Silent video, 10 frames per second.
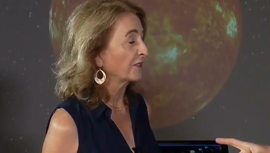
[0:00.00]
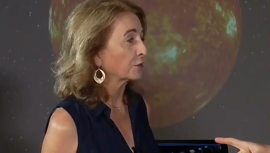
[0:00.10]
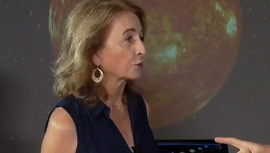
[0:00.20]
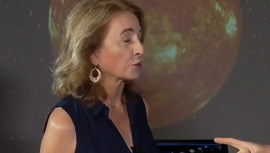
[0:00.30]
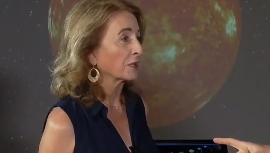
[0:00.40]

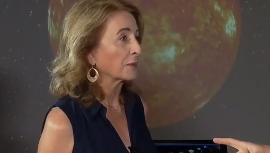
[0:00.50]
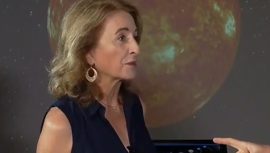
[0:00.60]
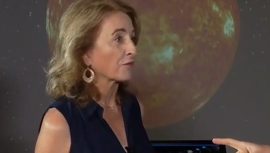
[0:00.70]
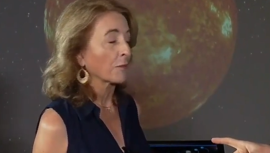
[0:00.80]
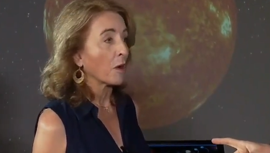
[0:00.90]
field
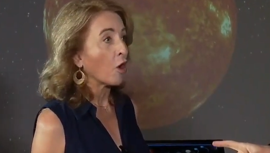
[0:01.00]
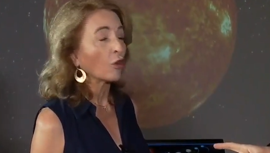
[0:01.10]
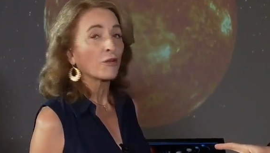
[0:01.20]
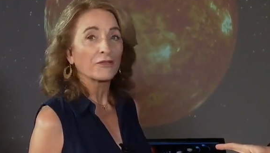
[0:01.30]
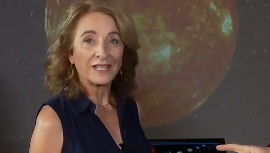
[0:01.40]
trips from
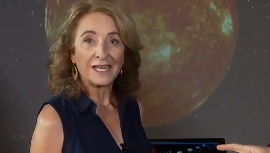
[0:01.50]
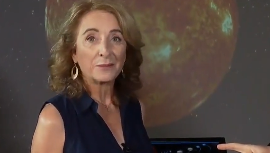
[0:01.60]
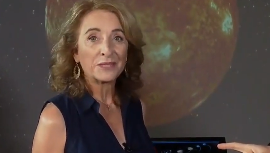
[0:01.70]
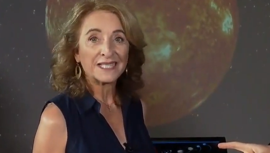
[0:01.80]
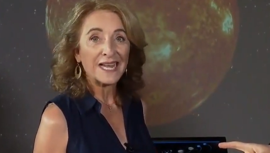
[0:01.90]
awesome. all over the
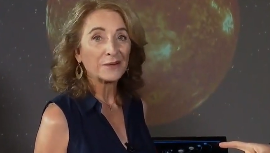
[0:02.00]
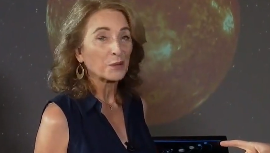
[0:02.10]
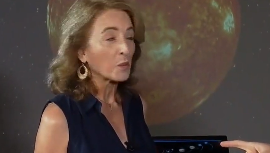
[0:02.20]
upstate, we